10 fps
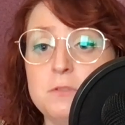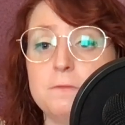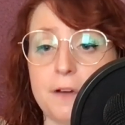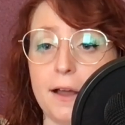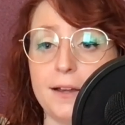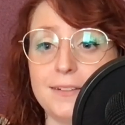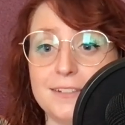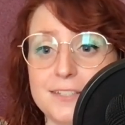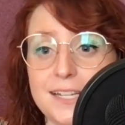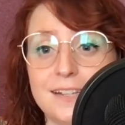fine
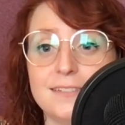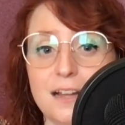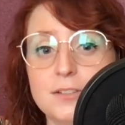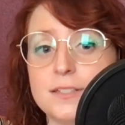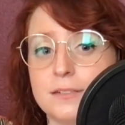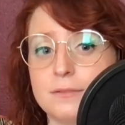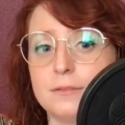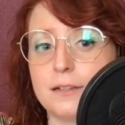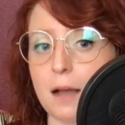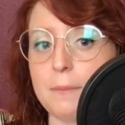as he and Nelson
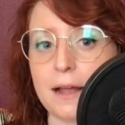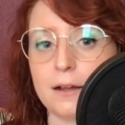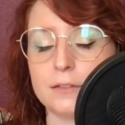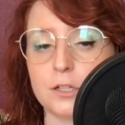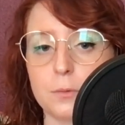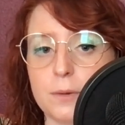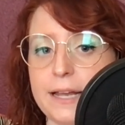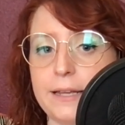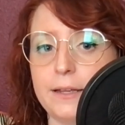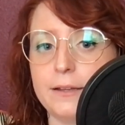got back on their
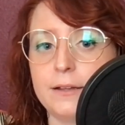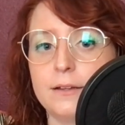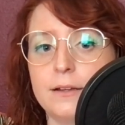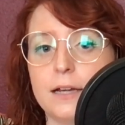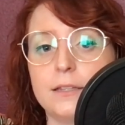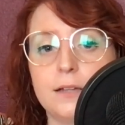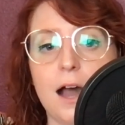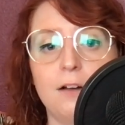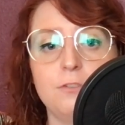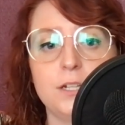way, and the
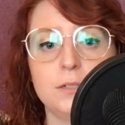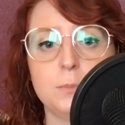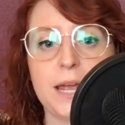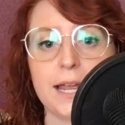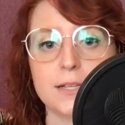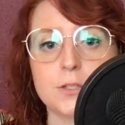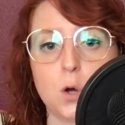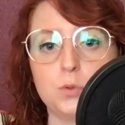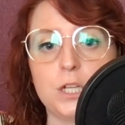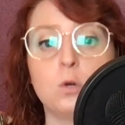confident pace
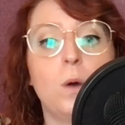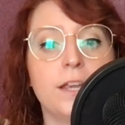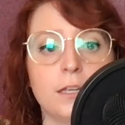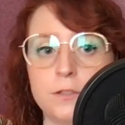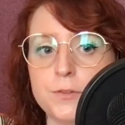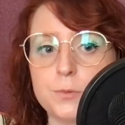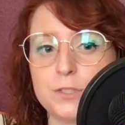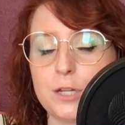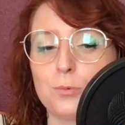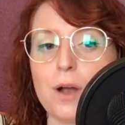only quickened when
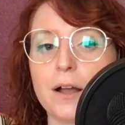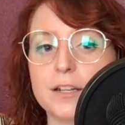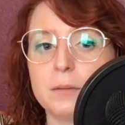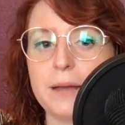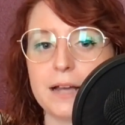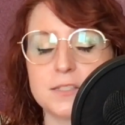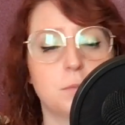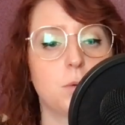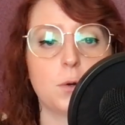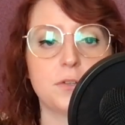they rocketed past the
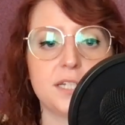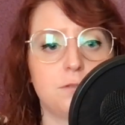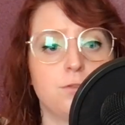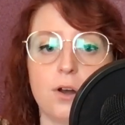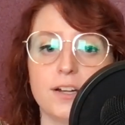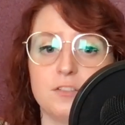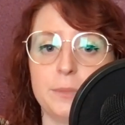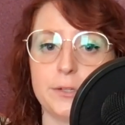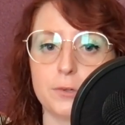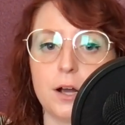broken-down Ferrari of
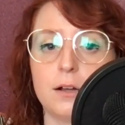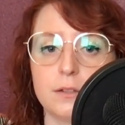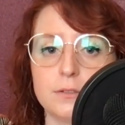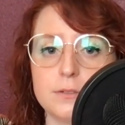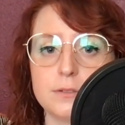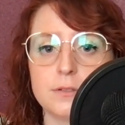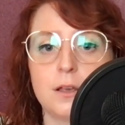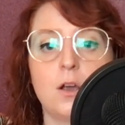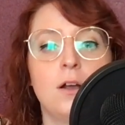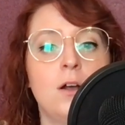Peter Collins.
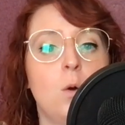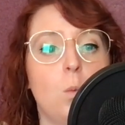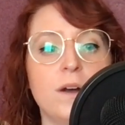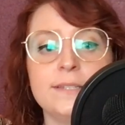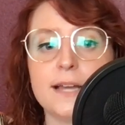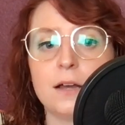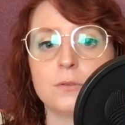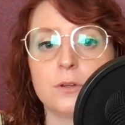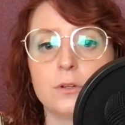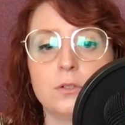1
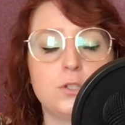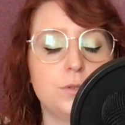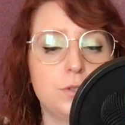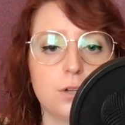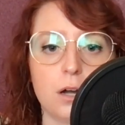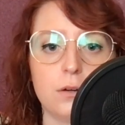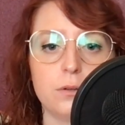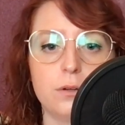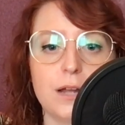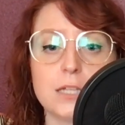down, 2 to go,
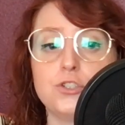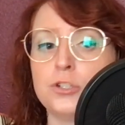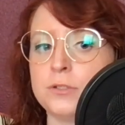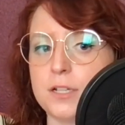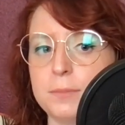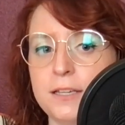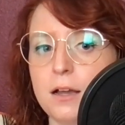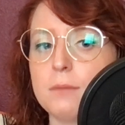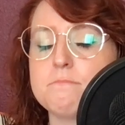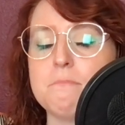and
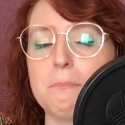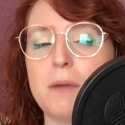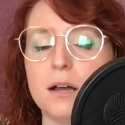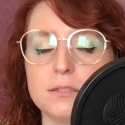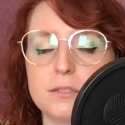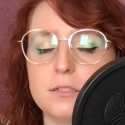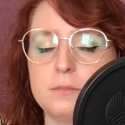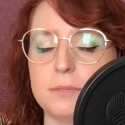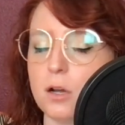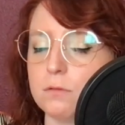Jean-Dabian must
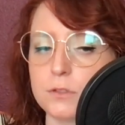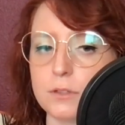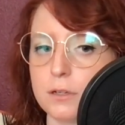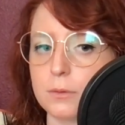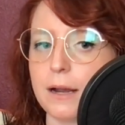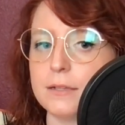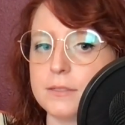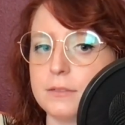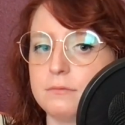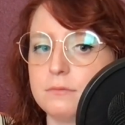be over the
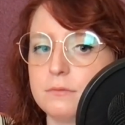horizon.